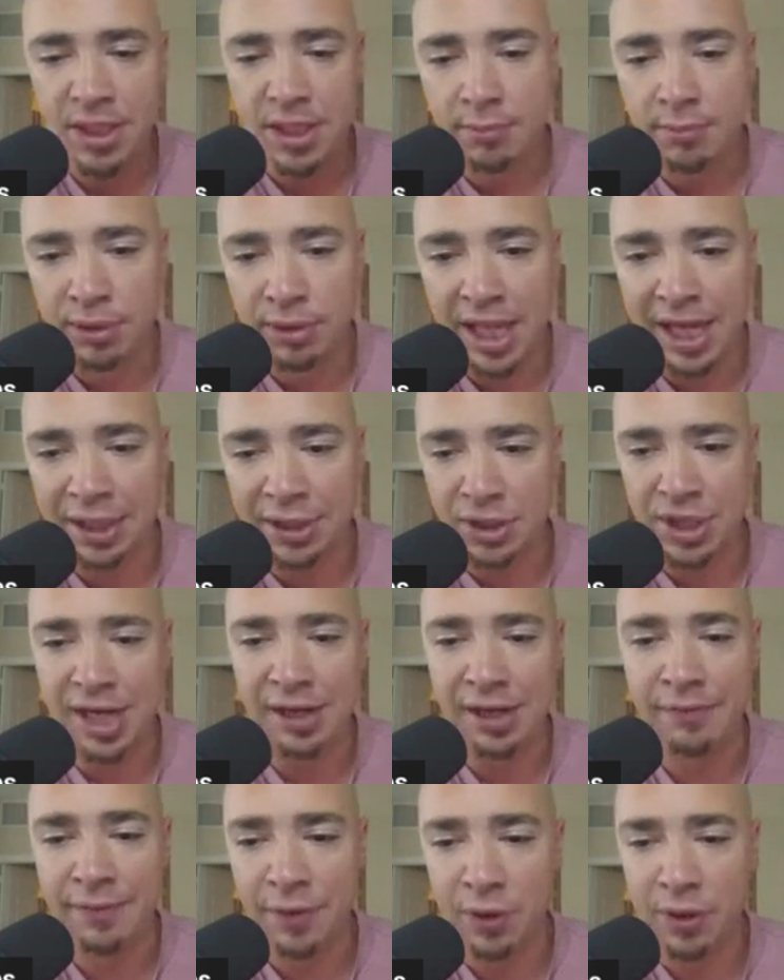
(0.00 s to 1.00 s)

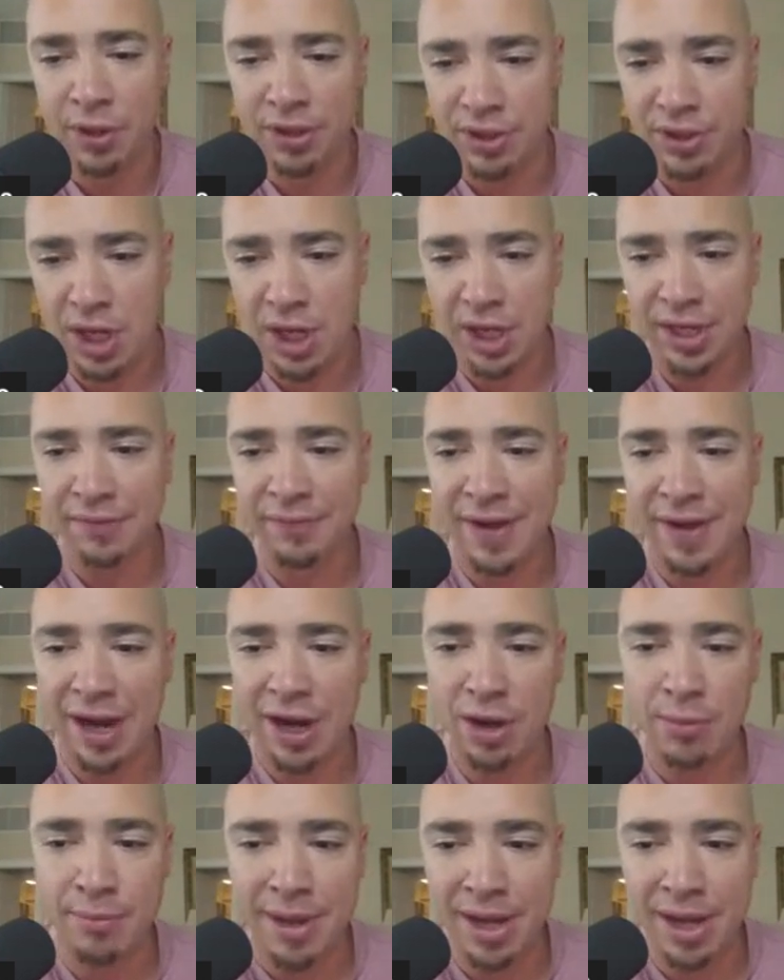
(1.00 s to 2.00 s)
blockchain focused on
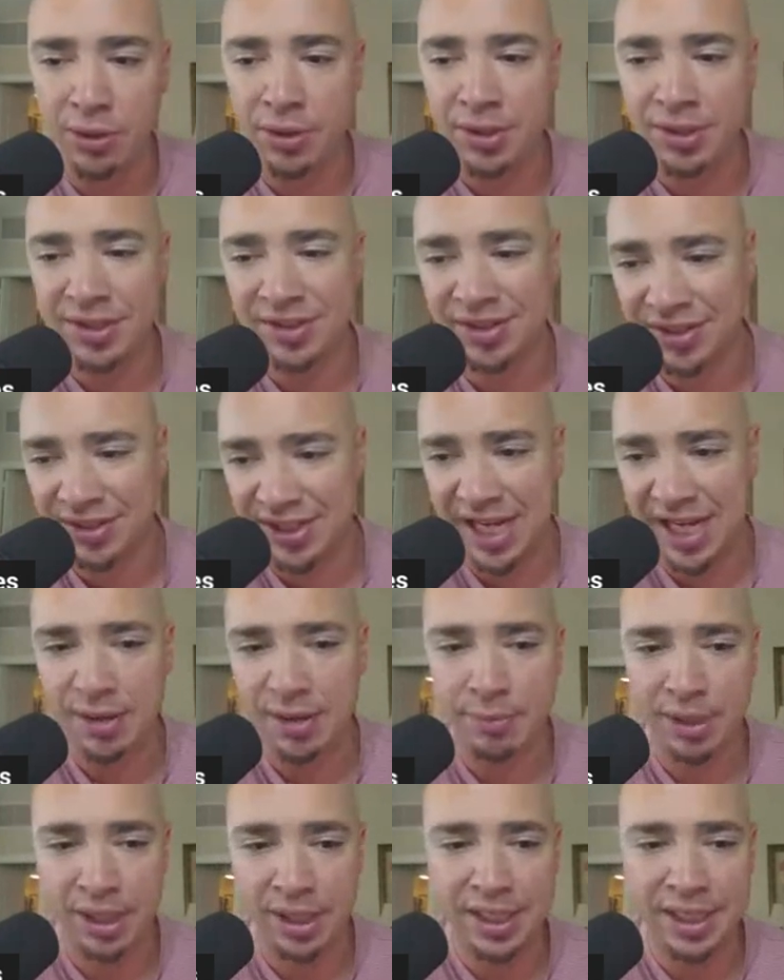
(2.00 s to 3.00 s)
environmental
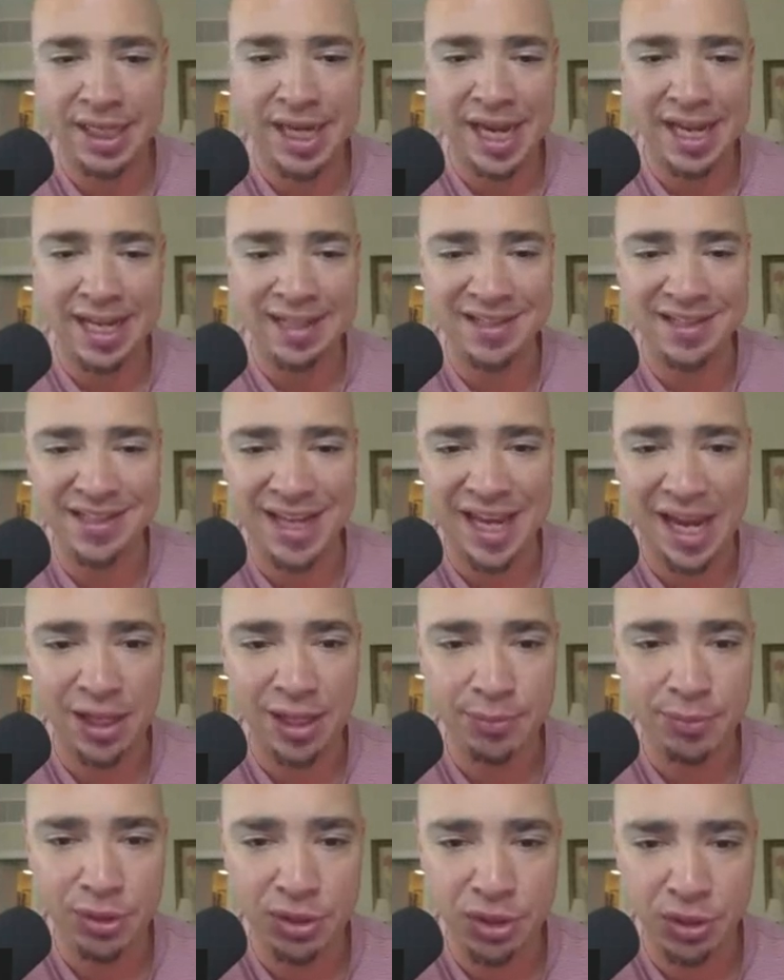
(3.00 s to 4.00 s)
sustainability and
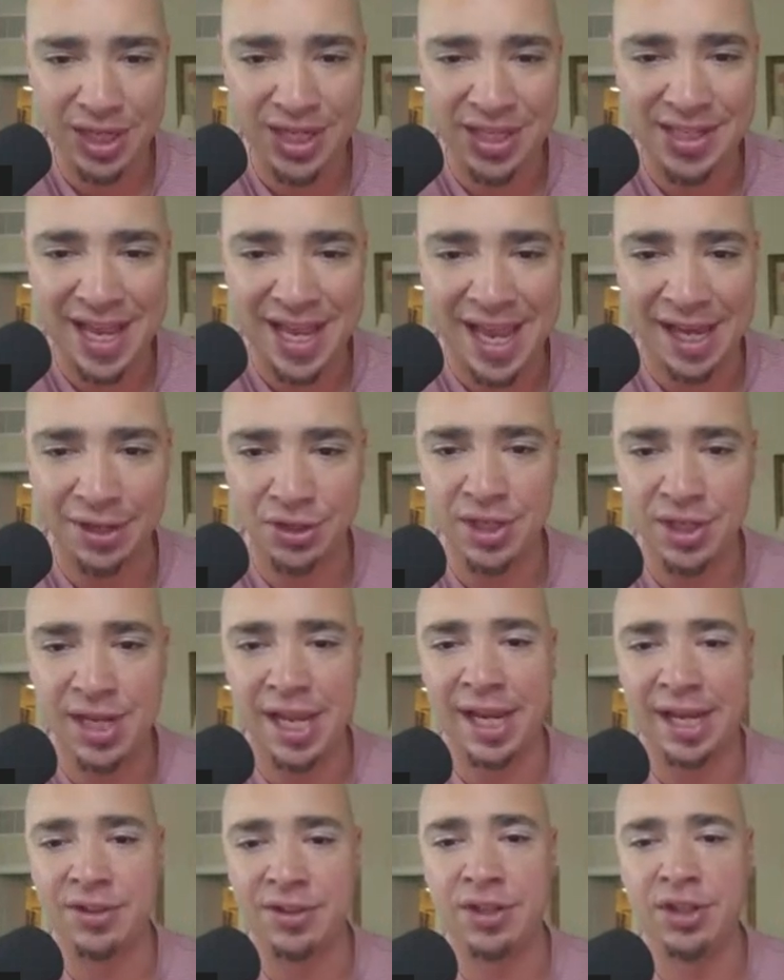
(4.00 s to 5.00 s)
scalable transaction
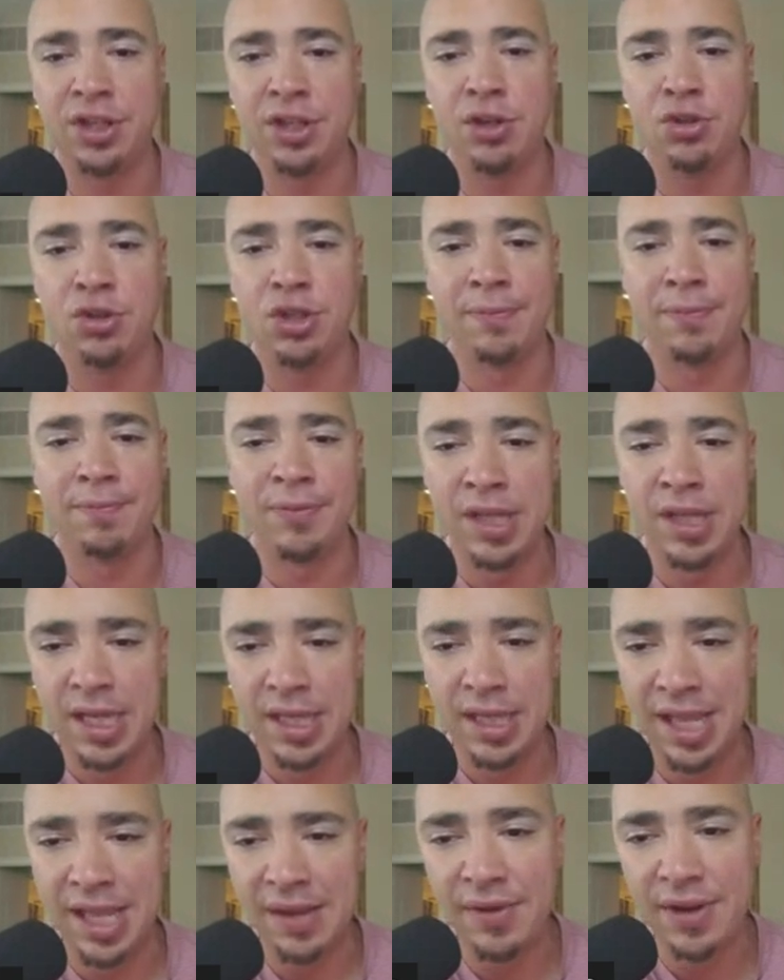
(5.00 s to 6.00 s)
execution.
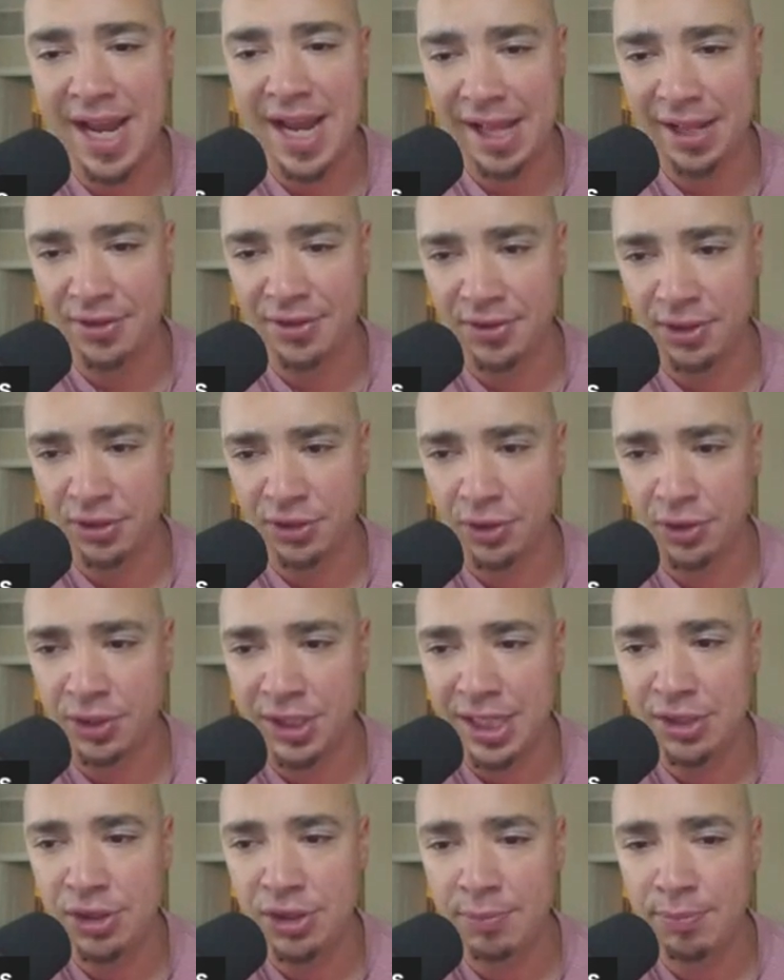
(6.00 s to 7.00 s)
They've announced a
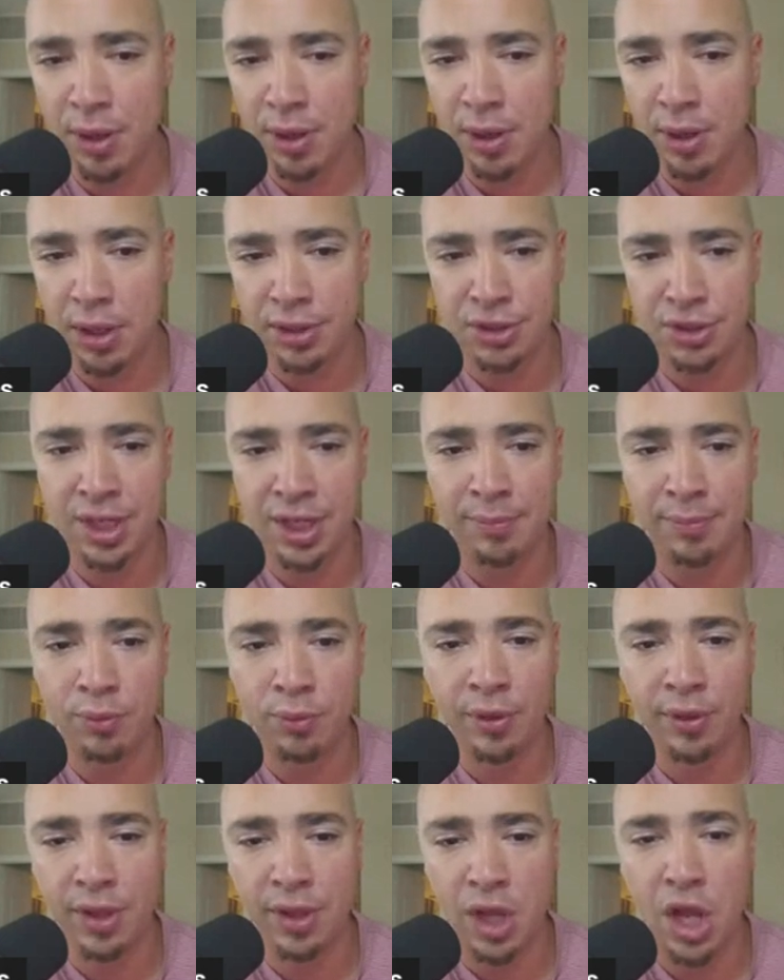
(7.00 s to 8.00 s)
strategic partnership
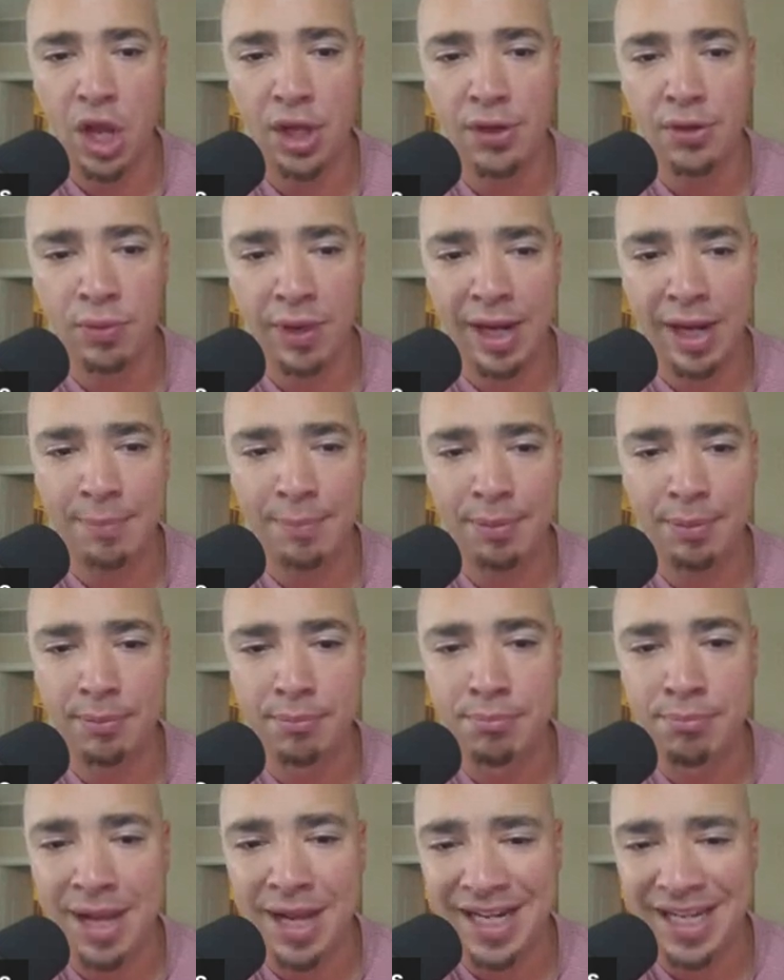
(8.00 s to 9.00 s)
with OnRamp
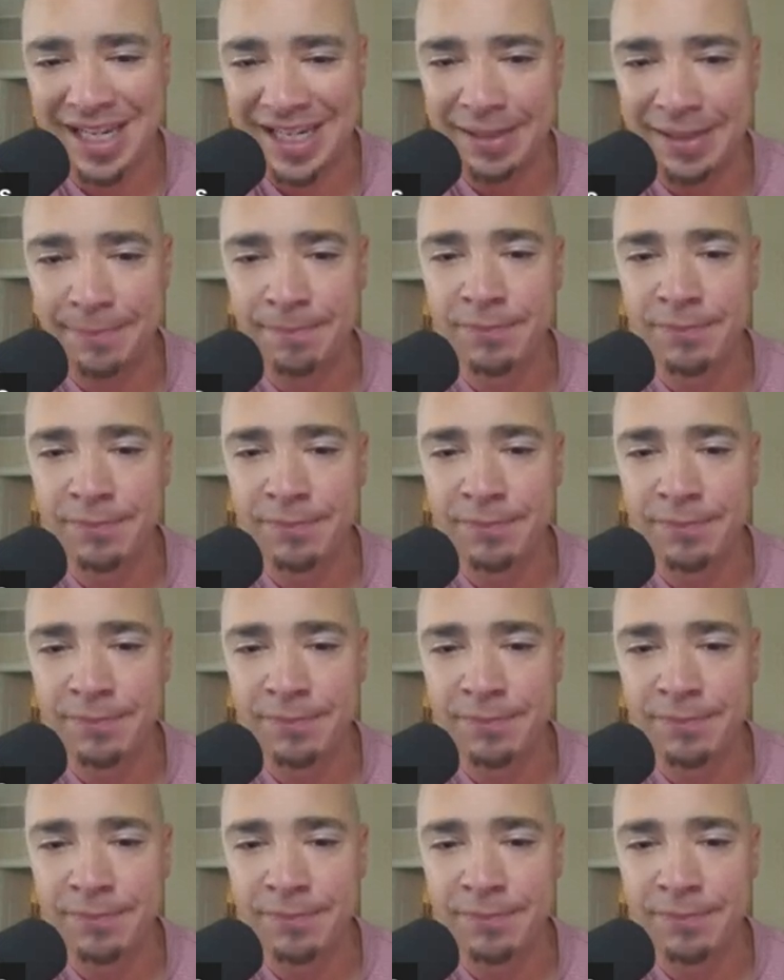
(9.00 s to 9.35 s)
Money.